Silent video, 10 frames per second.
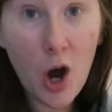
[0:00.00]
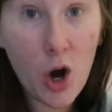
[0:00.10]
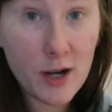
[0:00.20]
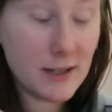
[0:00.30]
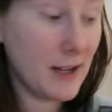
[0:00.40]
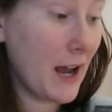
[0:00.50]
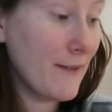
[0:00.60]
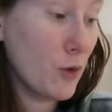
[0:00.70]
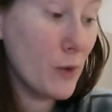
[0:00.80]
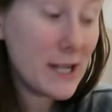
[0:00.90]
arcs that I have
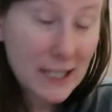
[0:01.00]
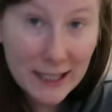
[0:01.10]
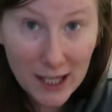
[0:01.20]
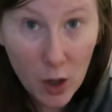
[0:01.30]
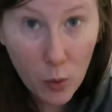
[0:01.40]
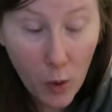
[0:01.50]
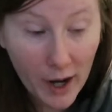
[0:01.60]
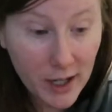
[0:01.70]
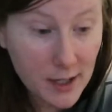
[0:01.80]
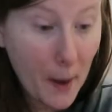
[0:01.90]
recently
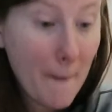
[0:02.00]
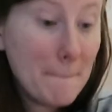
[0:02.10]
acquired.